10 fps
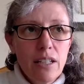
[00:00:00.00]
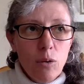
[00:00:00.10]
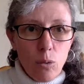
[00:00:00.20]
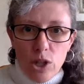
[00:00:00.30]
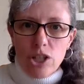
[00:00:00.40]

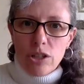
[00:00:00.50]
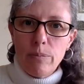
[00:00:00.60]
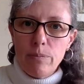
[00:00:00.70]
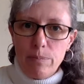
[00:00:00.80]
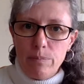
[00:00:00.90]
We should
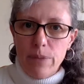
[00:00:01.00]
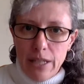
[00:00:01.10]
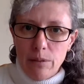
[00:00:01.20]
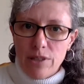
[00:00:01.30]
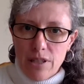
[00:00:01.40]
be
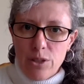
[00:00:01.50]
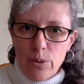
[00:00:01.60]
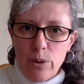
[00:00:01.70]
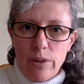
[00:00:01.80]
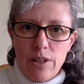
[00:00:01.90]
able to
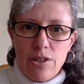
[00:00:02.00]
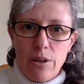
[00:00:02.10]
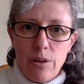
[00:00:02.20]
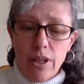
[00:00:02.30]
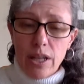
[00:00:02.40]
disagree with each
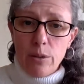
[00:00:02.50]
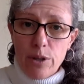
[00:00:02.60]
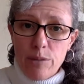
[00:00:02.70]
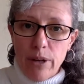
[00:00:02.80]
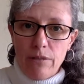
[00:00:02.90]
other in a
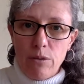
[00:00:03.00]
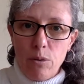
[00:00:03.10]
respectful